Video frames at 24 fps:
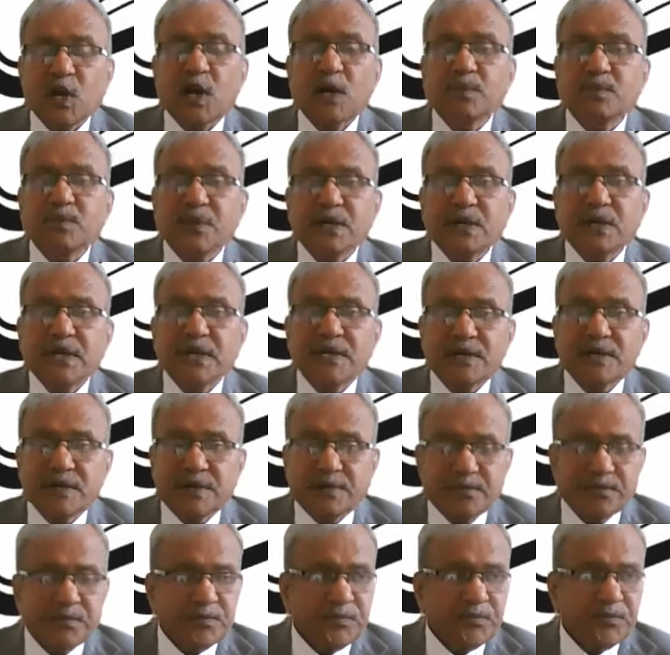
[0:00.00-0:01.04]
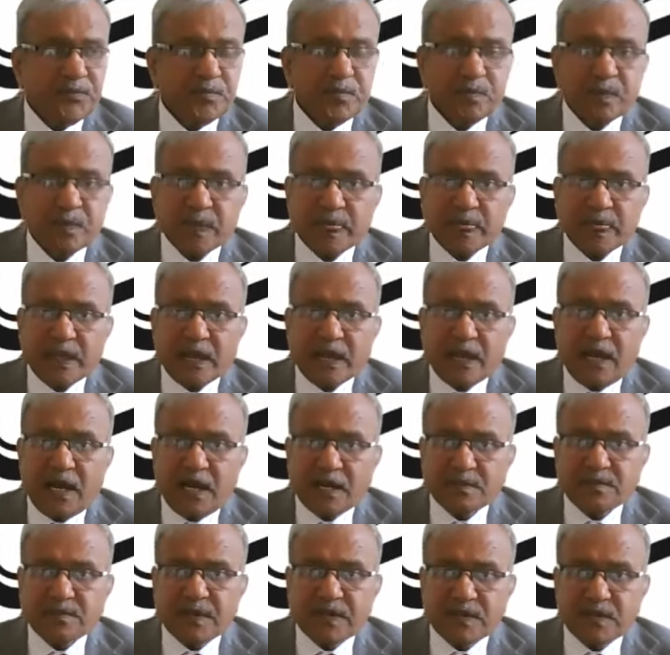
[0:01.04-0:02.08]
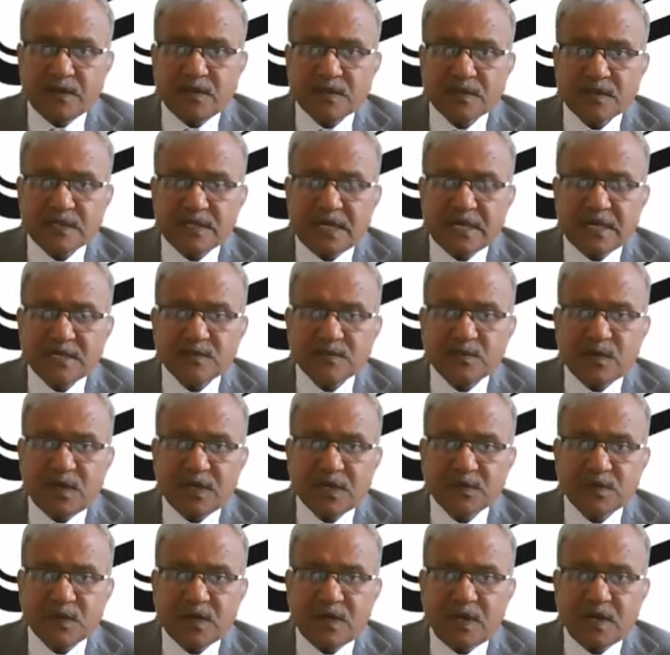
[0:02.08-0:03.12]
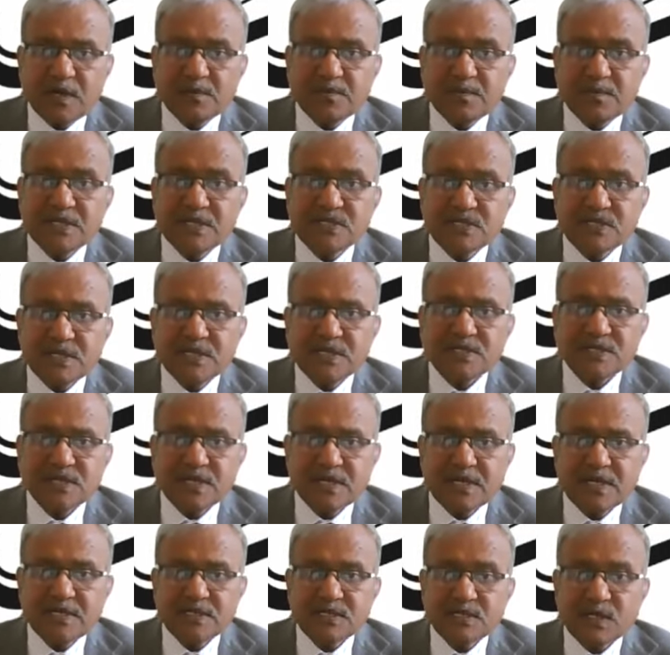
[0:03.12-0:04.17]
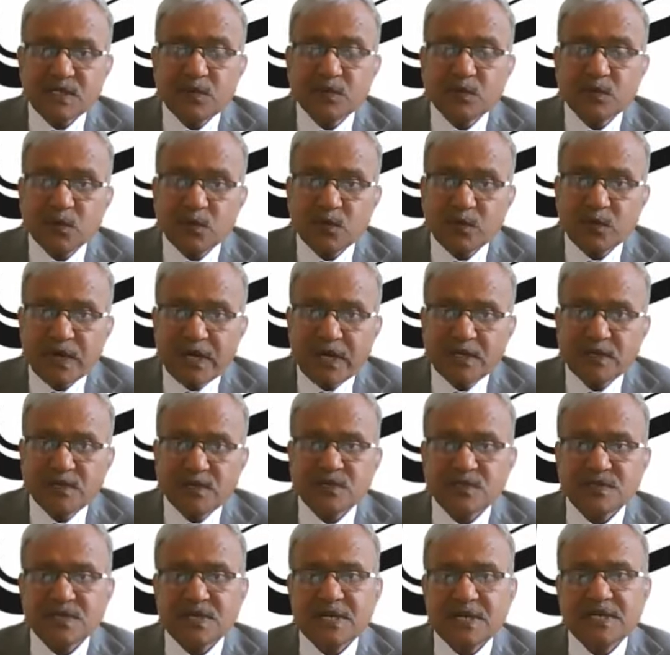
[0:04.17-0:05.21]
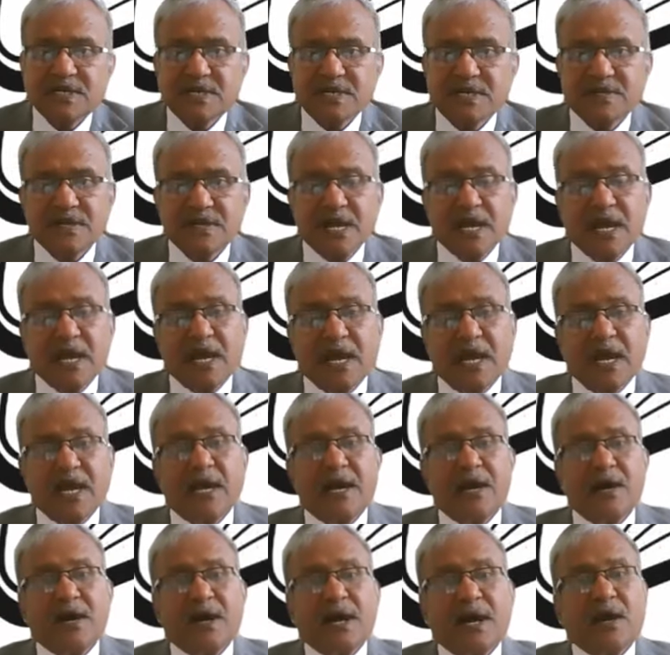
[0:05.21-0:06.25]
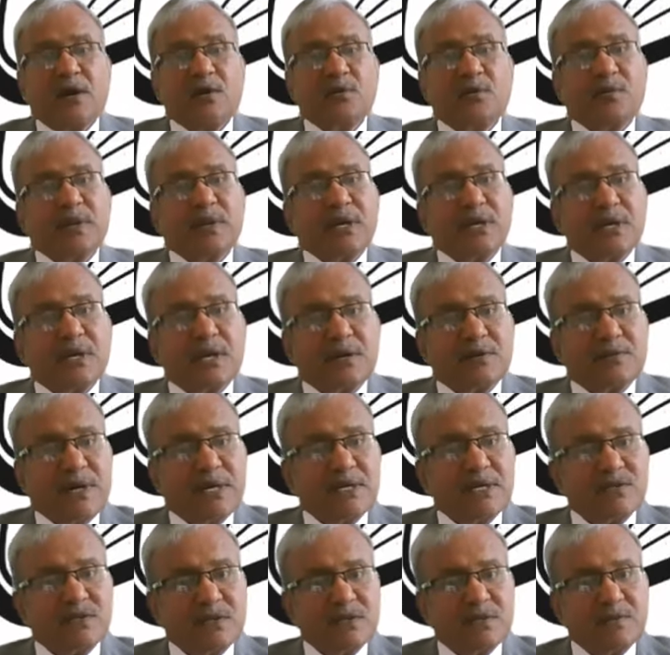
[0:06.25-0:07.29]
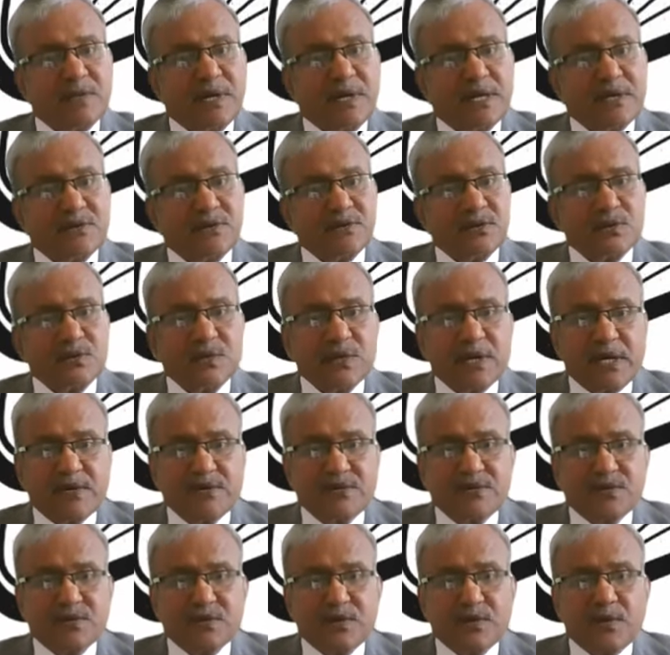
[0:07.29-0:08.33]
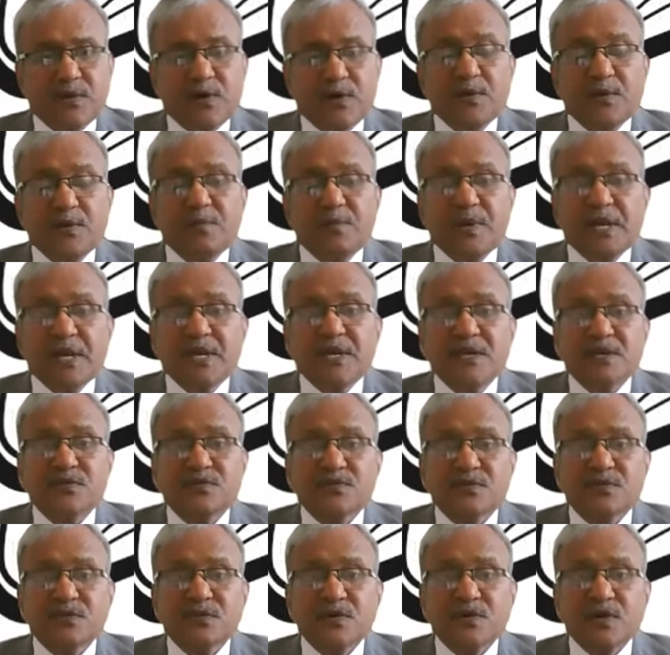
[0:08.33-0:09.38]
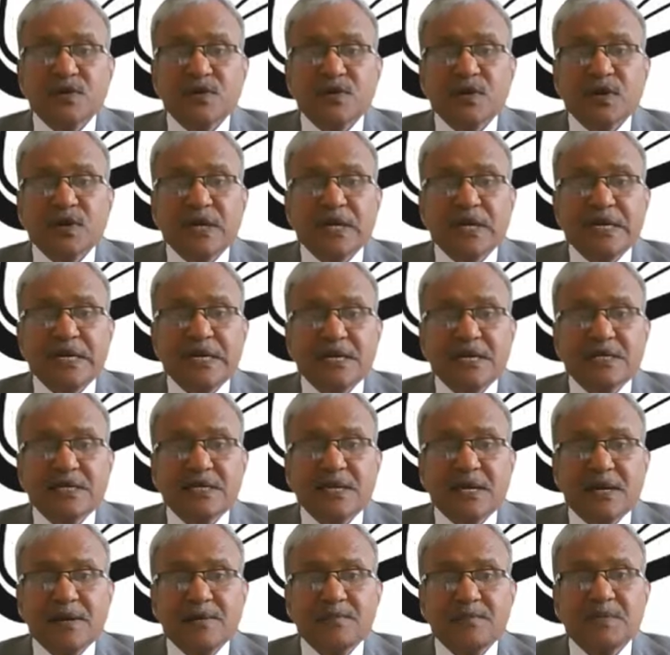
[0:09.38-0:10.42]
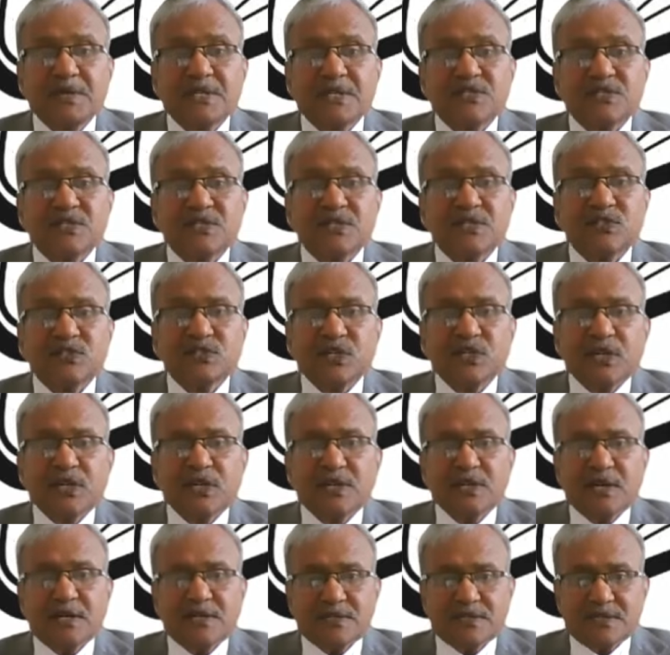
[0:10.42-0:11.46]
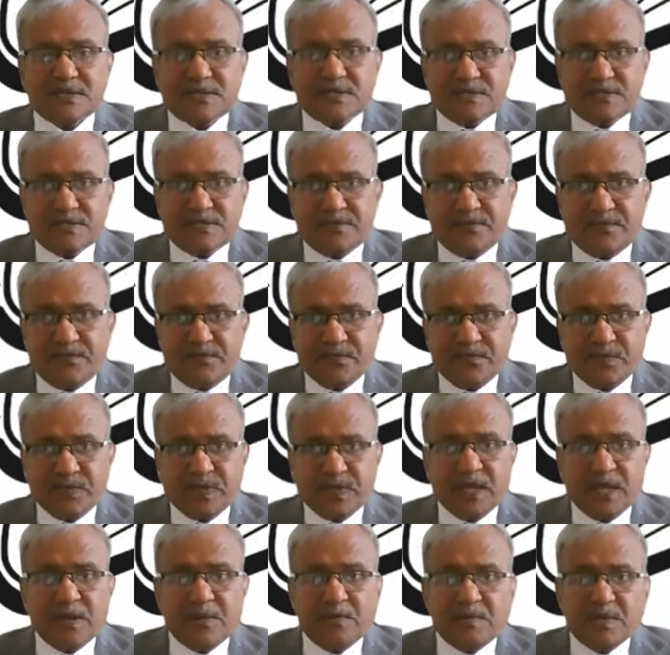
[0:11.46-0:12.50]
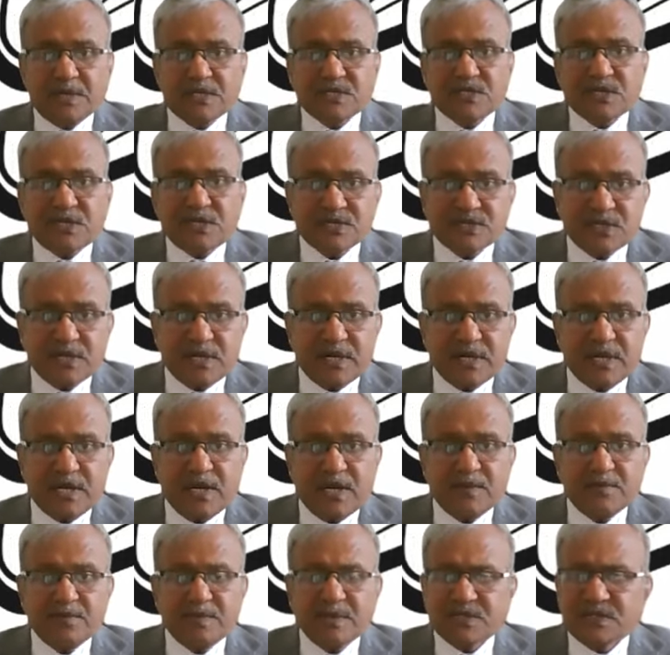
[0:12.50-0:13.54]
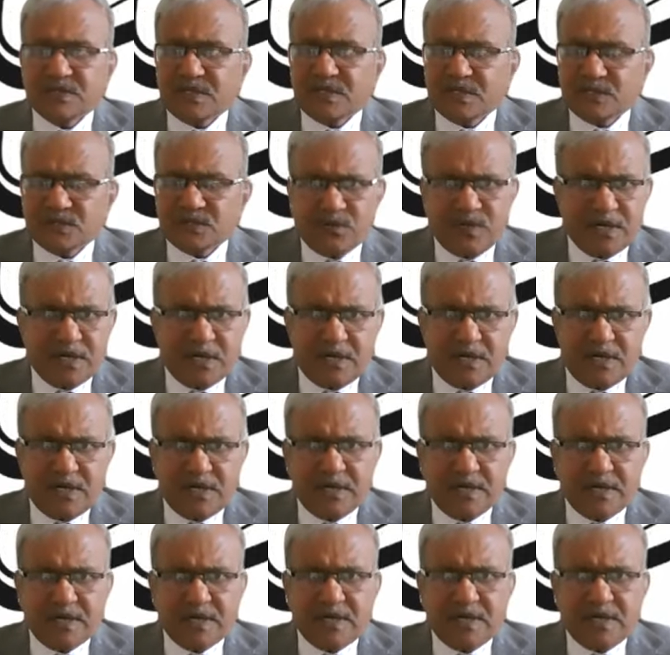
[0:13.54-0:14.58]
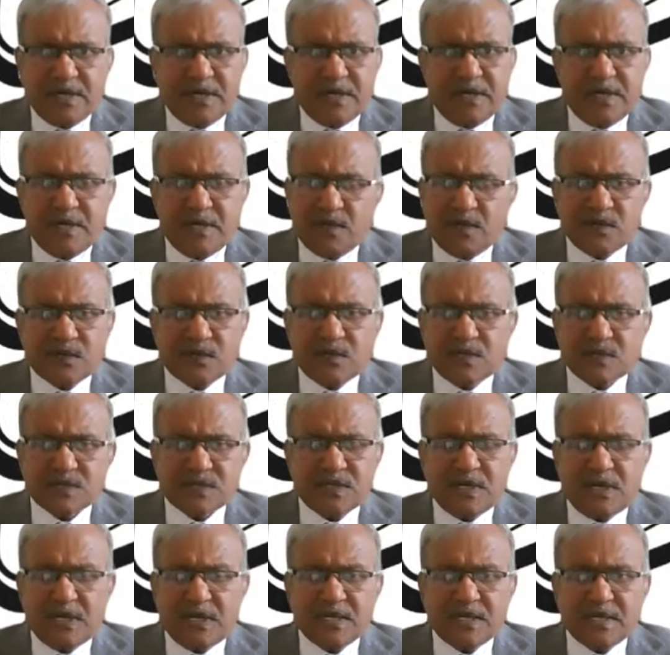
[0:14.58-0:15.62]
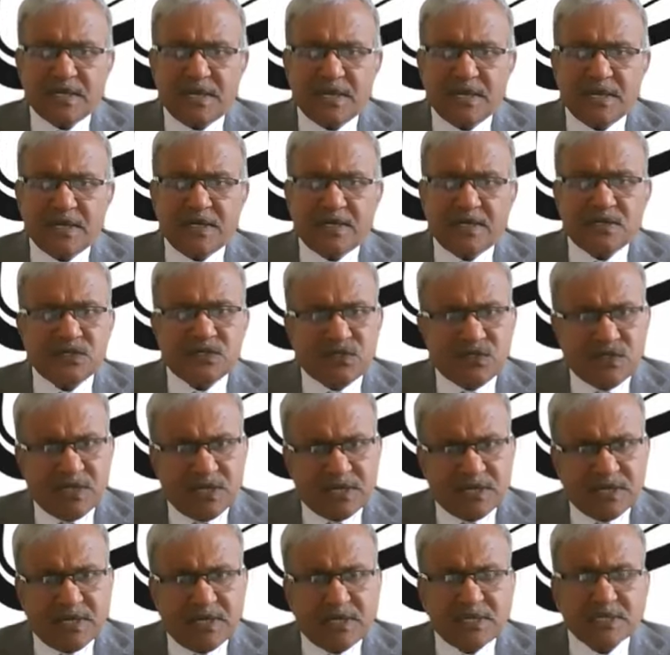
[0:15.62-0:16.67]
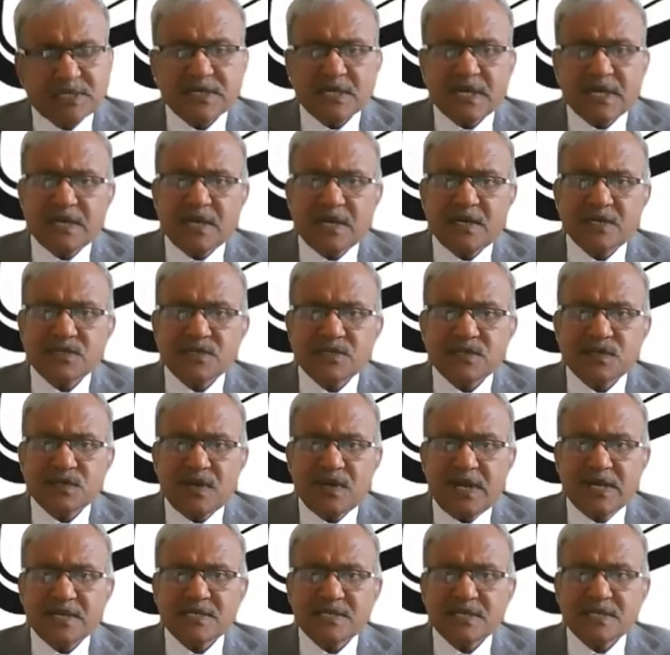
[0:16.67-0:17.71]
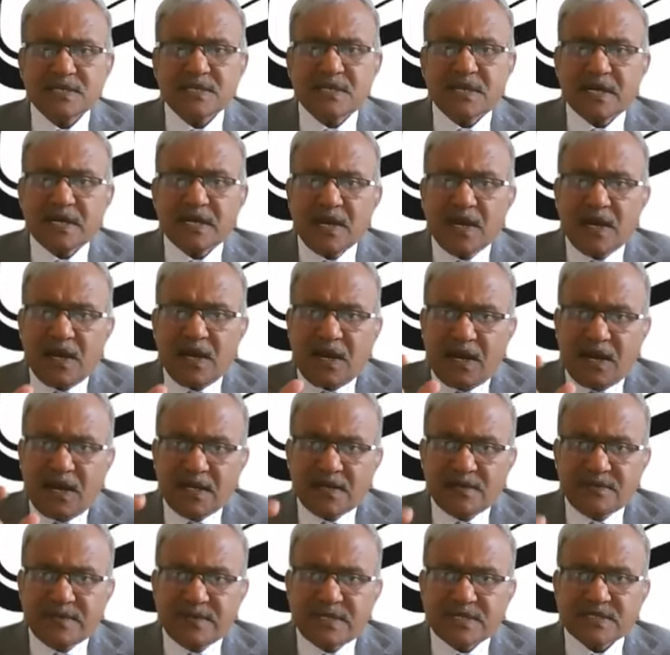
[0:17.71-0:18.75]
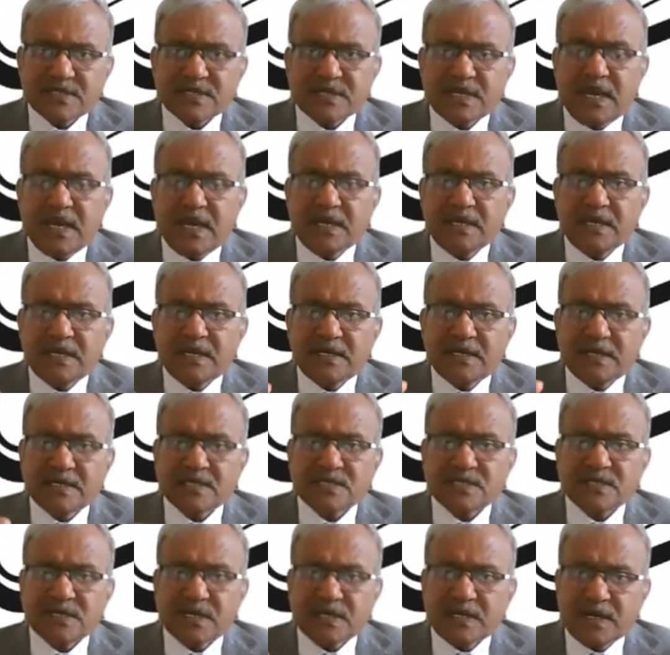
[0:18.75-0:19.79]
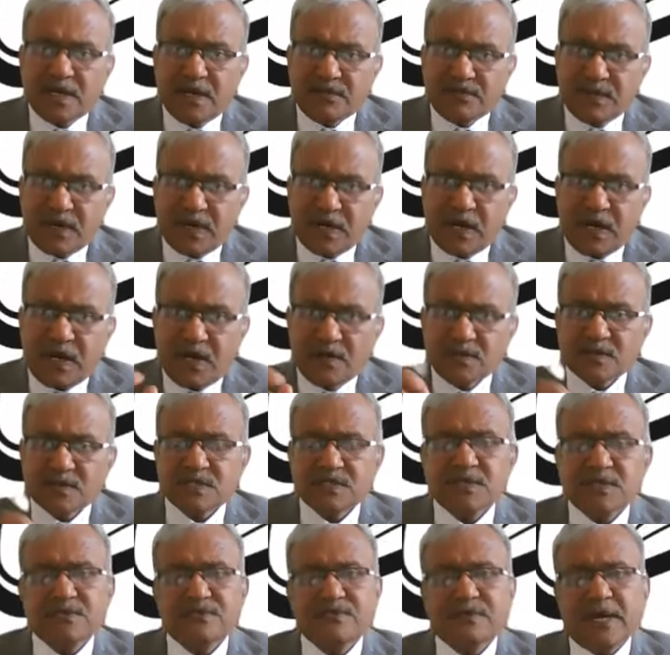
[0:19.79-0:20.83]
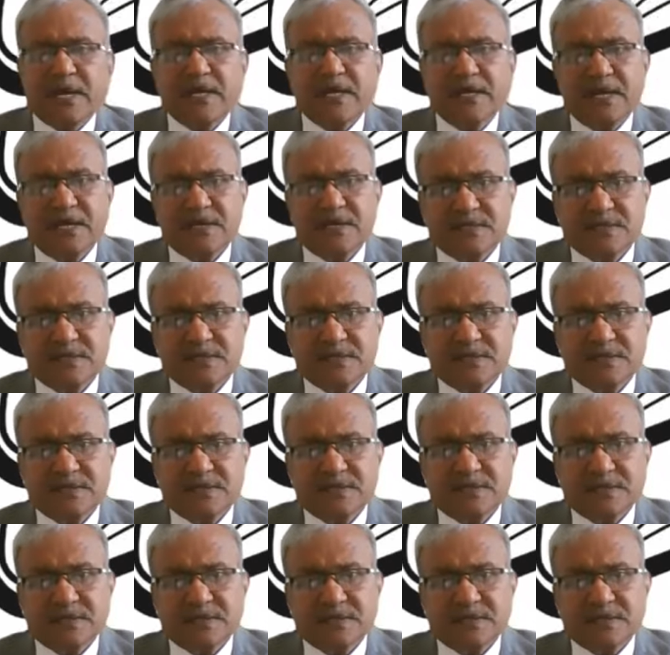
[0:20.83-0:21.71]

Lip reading: Corporate, that is what we call business English, how to write those letters. I have been advising my students, please read the business journals, Business India, Business World. Those are all the journals. And also, I say that always carry dictionary of accounts and finance.